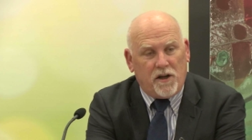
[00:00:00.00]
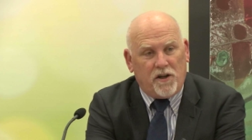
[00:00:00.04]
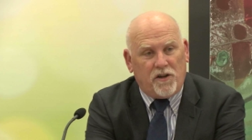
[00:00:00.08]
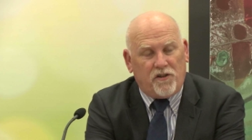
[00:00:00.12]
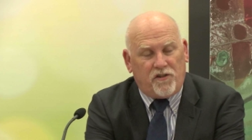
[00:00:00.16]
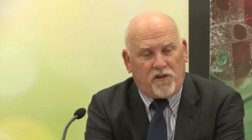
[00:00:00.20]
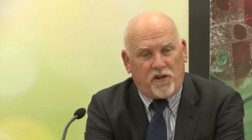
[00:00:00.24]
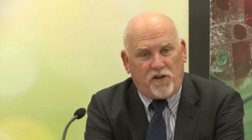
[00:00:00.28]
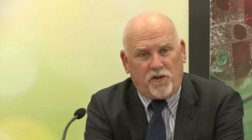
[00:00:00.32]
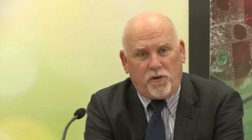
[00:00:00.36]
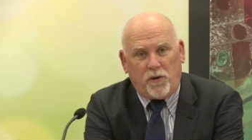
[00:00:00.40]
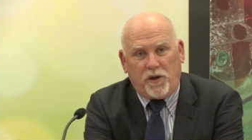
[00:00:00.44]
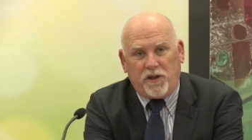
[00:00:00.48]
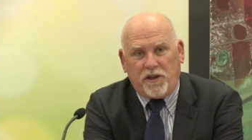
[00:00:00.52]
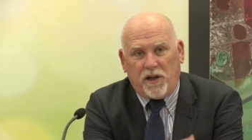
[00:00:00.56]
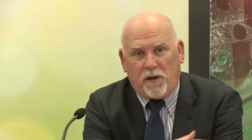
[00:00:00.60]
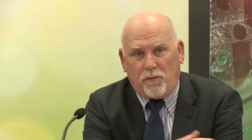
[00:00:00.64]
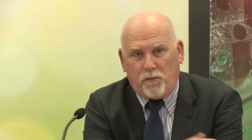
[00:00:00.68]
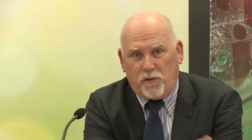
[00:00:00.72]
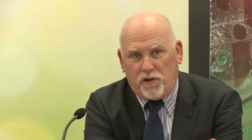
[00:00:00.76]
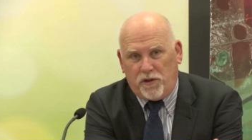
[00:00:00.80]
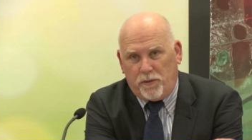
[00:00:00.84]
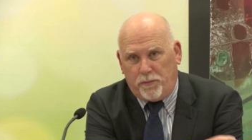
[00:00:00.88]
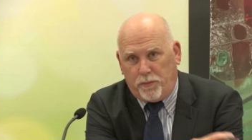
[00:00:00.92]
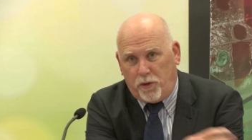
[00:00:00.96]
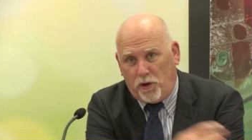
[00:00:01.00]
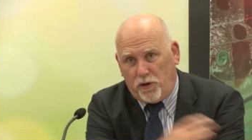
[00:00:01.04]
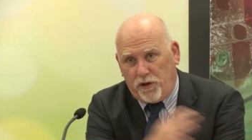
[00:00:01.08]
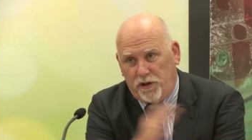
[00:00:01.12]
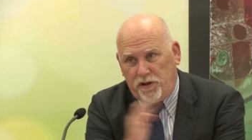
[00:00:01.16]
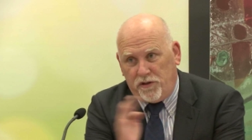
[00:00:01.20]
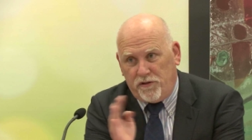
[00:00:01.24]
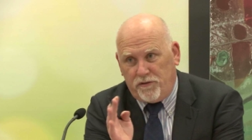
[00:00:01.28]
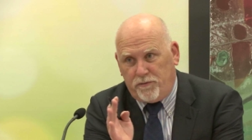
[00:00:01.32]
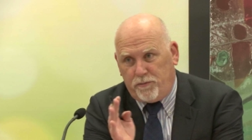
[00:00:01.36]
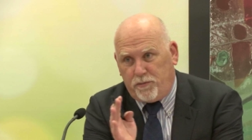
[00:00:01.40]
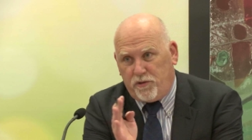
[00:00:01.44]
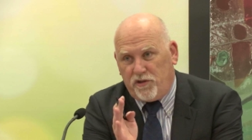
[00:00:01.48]
So you end up with a
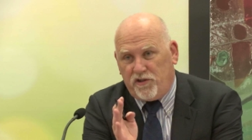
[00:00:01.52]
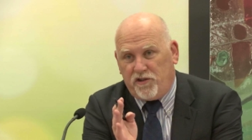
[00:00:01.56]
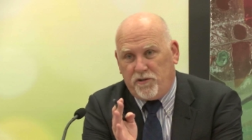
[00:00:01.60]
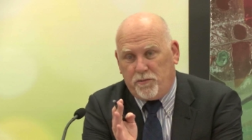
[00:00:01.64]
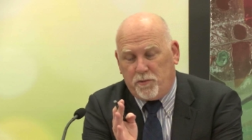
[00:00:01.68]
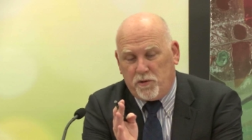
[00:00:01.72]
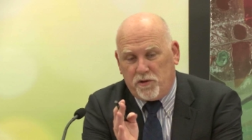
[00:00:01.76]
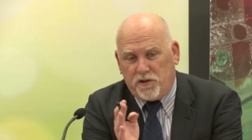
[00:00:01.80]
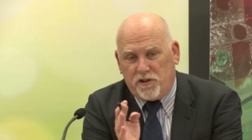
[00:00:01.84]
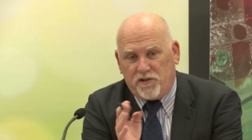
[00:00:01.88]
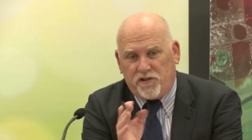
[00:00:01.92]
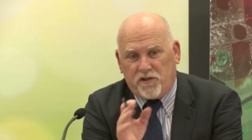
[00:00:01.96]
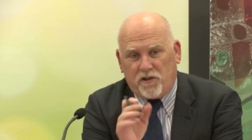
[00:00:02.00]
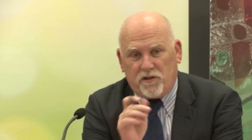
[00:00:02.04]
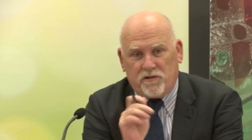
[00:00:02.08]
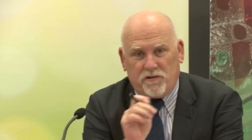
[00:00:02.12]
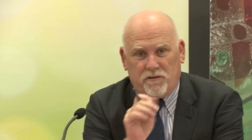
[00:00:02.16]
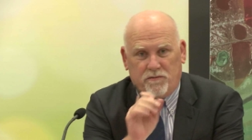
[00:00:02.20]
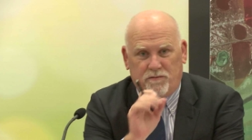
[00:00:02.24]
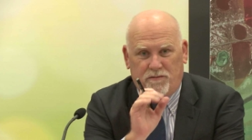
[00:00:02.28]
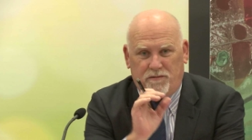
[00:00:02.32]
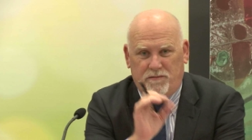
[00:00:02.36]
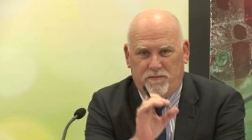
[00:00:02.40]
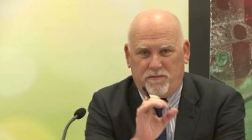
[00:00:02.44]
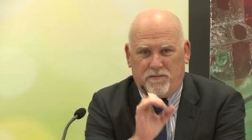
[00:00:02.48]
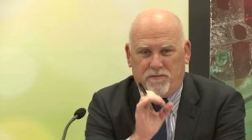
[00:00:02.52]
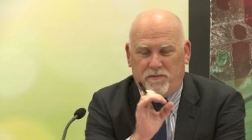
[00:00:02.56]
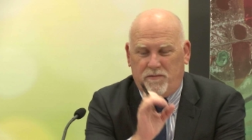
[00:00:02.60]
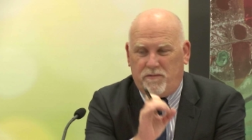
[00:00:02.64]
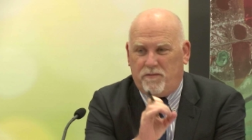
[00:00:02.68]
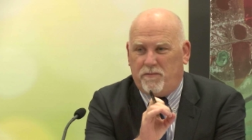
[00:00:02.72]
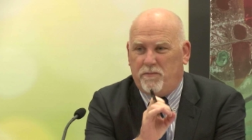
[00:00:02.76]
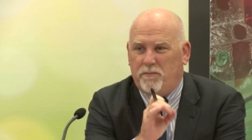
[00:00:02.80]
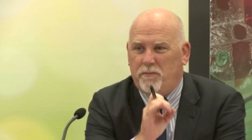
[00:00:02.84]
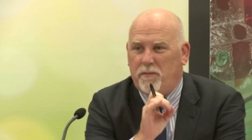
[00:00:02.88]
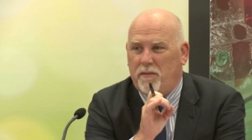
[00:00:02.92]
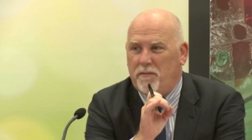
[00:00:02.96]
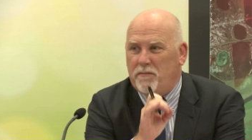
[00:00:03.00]
body of principle that's got
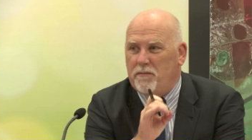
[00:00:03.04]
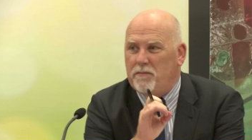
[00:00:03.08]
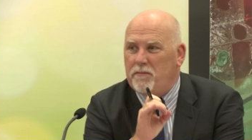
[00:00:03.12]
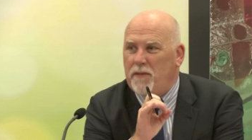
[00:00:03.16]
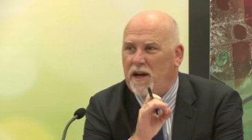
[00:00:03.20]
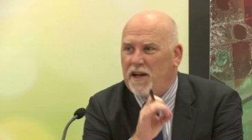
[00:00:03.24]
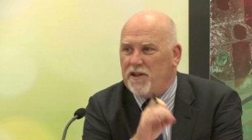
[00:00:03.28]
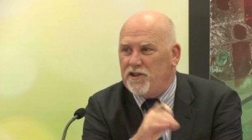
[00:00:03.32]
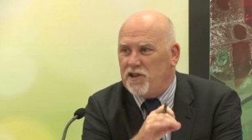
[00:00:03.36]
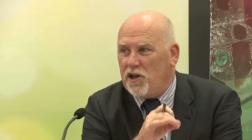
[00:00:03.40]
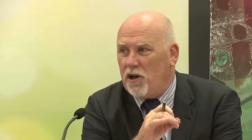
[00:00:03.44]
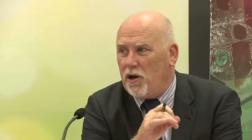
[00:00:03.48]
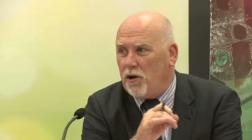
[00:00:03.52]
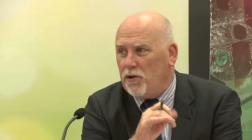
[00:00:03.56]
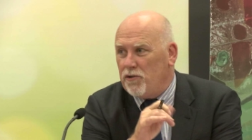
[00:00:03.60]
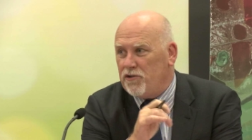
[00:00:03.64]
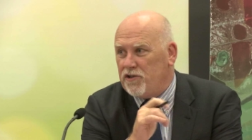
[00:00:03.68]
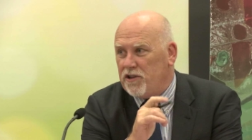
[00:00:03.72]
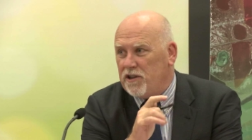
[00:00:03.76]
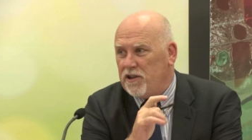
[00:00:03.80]
major holes